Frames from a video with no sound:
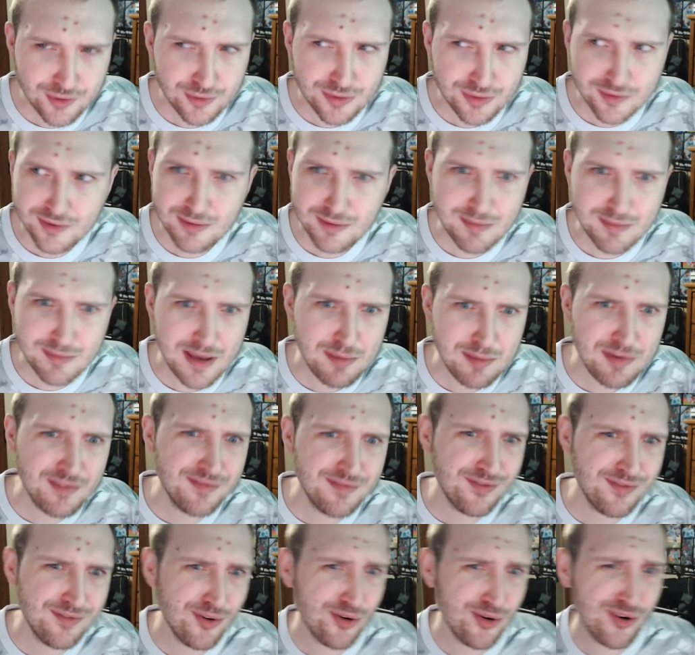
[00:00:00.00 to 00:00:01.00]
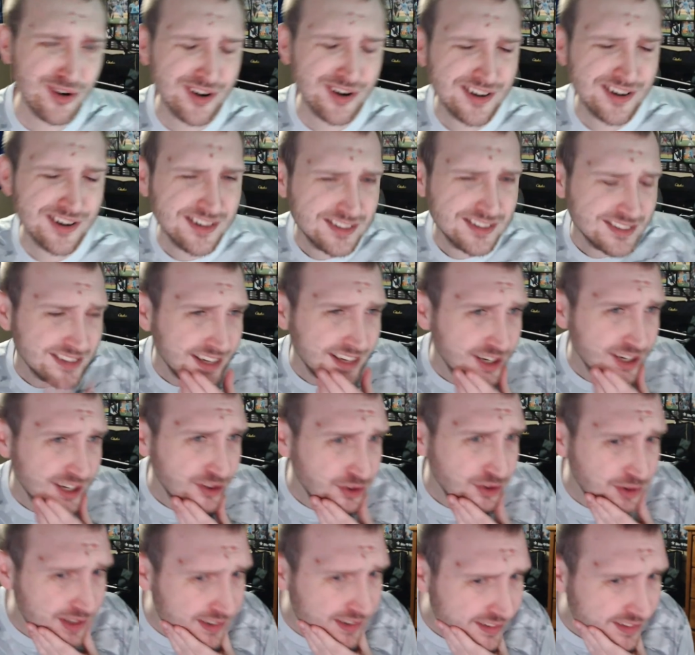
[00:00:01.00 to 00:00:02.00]
three, maybe four,
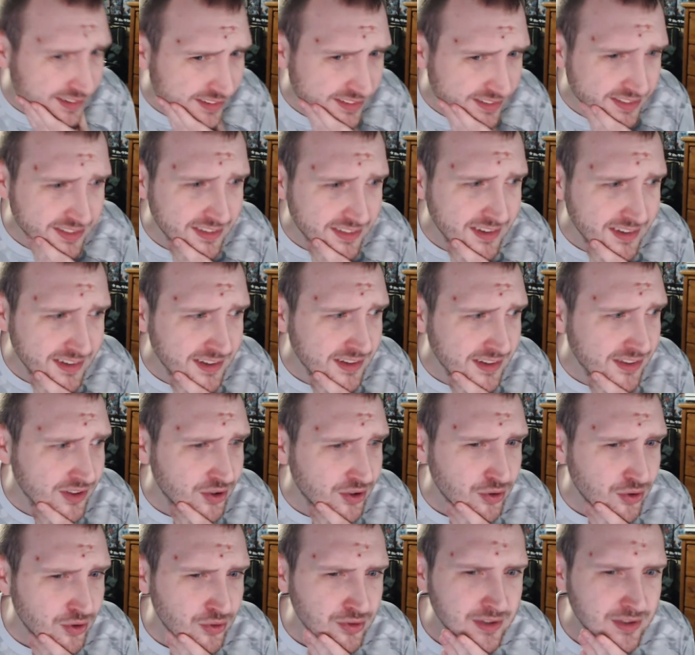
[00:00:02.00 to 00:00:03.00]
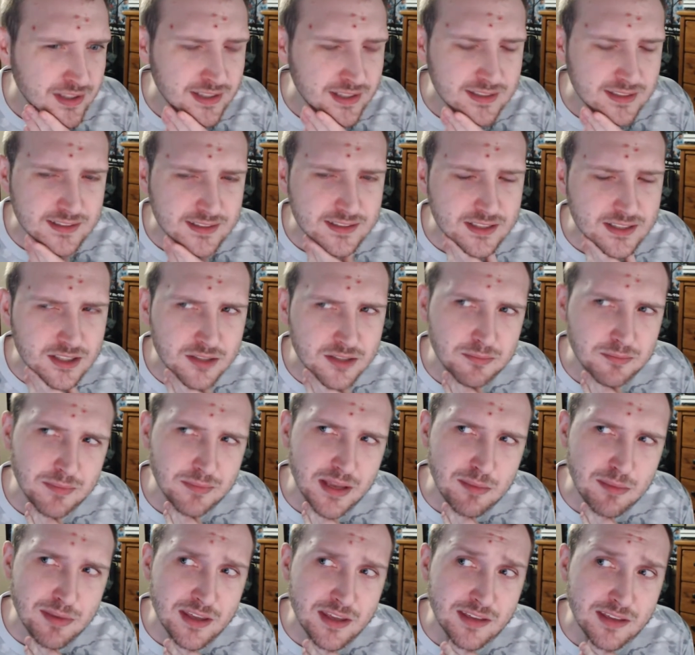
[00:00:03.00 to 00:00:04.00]
including the the goalie, or
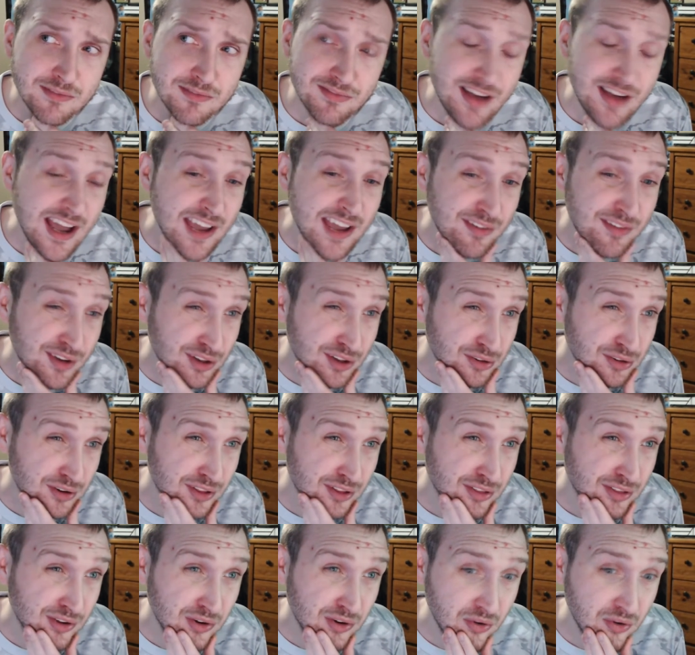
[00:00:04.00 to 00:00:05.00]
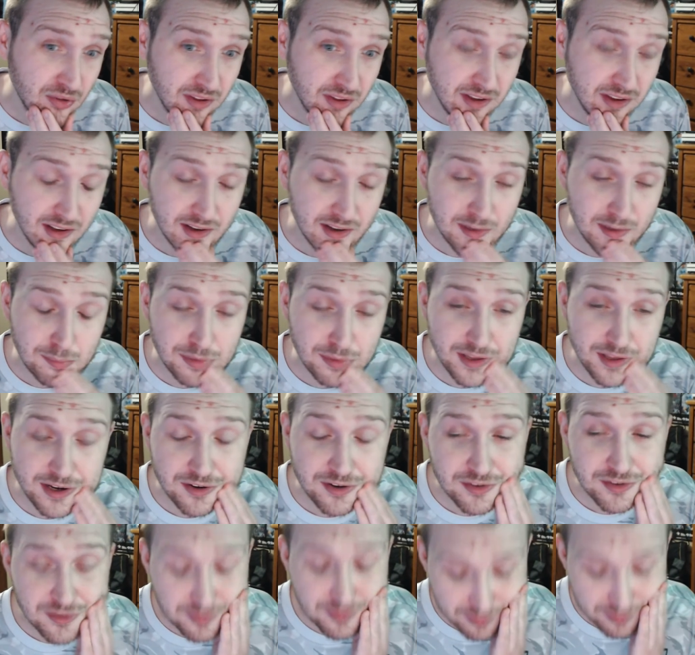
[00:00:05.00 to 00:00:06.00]
maybe five, including the goalie, uh,
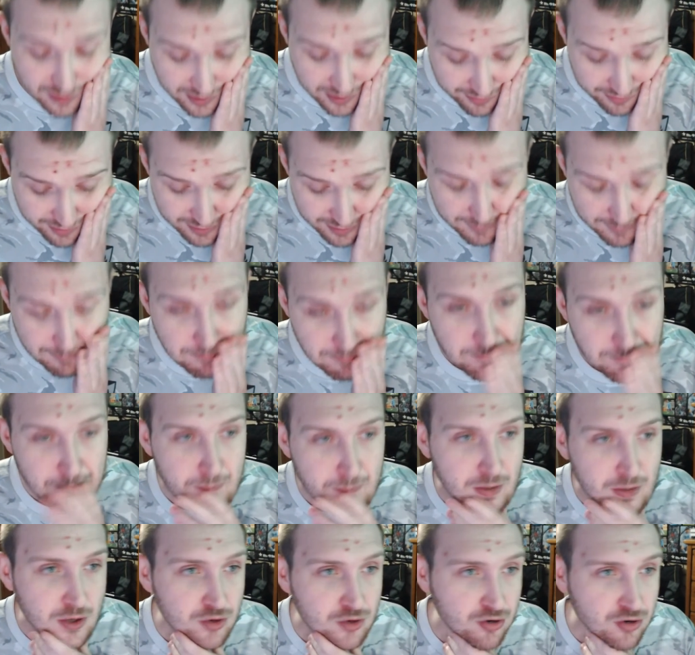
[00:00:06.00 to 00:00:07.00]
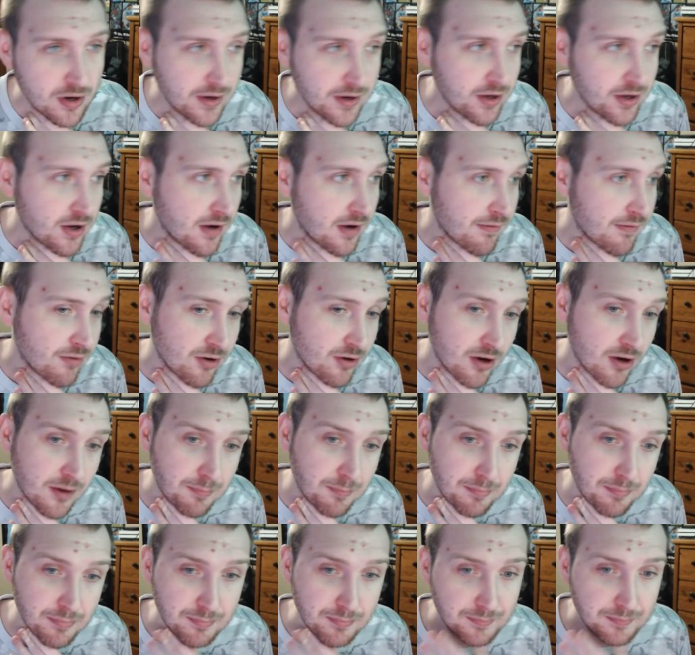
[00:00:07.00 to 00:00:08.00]
players in front of him, trying to cover
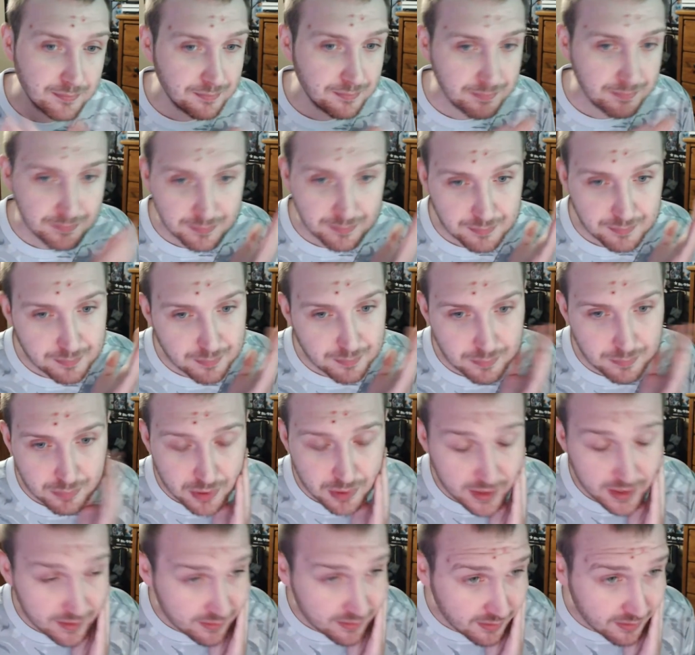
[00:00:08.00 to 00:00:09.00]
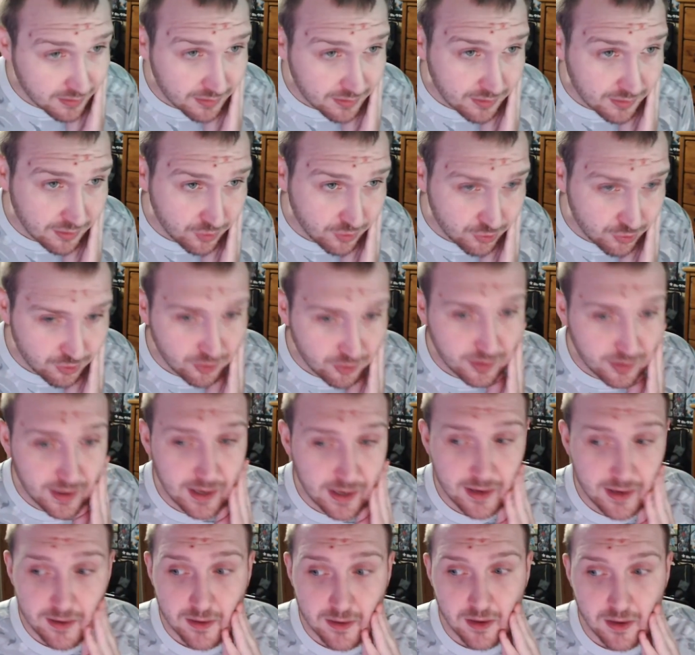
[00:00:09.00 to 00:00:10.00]
up places to shoot
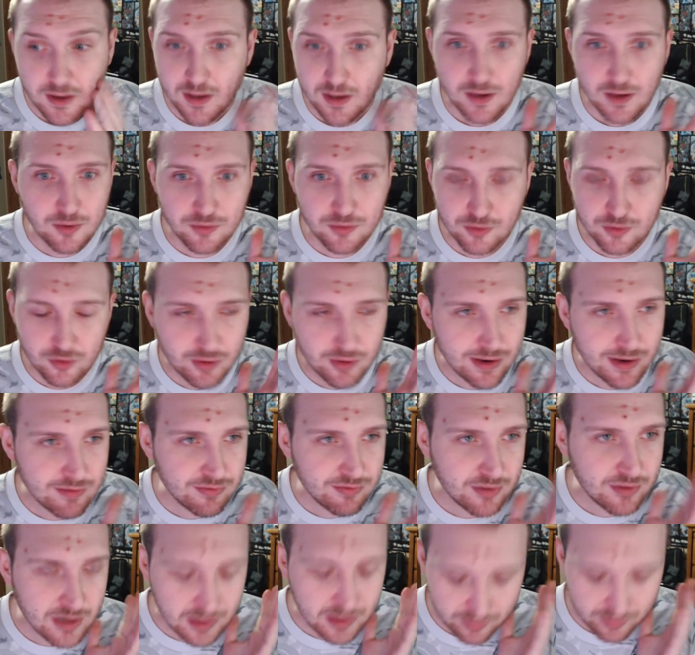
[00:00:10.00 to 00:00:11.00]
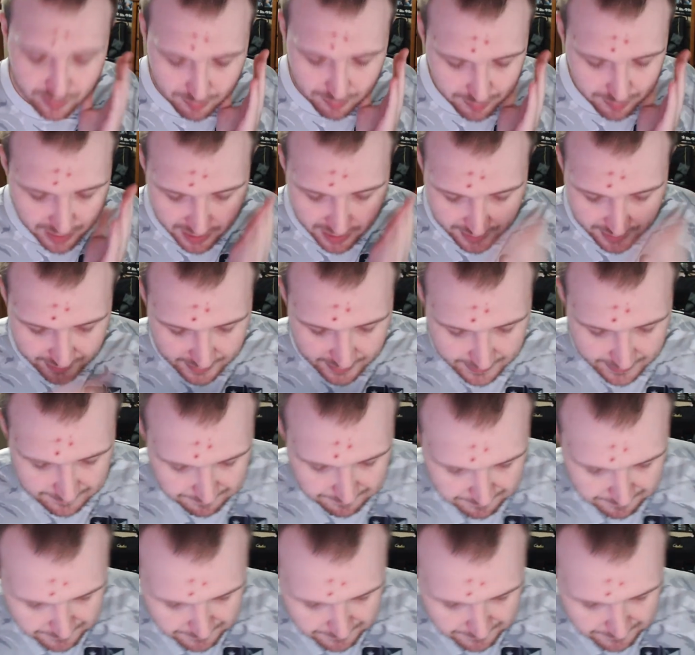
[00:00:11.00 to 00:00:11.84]
at. It was a great finish from Bongi